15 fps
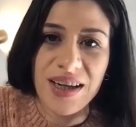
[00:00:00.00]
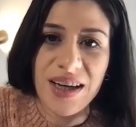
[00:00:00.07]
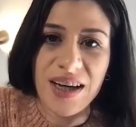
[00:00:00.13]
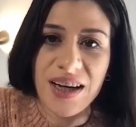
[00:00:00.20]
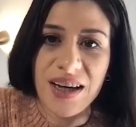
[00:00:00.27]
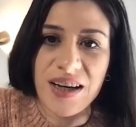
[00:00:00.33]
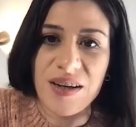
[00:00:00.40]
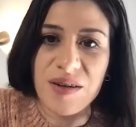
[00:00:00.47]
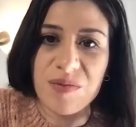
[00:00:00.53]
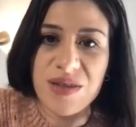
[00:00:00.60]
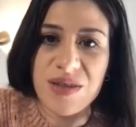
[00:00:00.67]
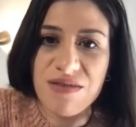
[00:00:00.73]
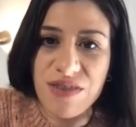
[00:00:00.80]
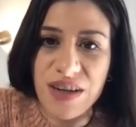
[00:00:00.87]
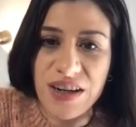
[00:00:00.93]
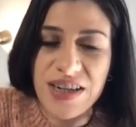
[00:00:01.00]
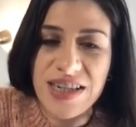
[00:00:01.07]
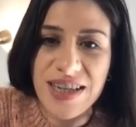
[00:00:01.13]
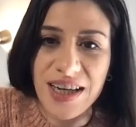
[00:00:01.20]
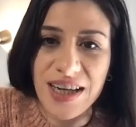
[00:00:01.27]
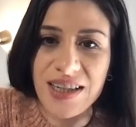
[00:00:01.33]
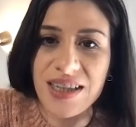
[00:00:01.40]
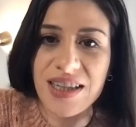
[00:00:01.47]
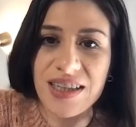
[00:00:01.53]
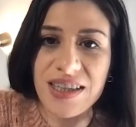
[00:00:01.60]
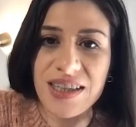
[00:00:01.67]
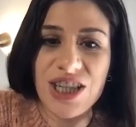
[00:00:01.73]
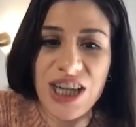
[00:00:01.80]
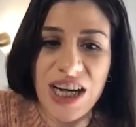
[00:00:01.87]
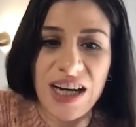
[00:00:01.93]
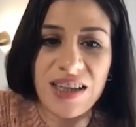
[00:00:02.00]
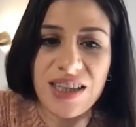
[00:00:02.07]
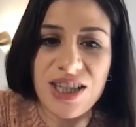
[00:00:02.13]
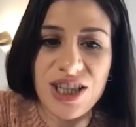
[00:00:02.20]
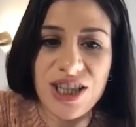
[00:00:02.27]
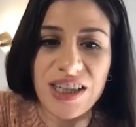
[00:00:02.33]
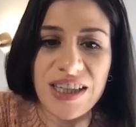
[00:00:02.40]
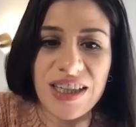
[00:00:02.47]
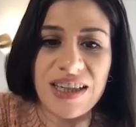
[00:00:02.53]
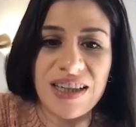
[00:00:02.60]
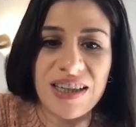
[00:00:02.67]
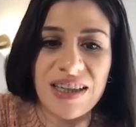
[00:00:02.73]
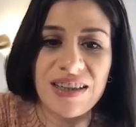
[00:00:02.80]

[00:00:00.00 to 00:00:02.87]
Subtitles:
was a very technically challenging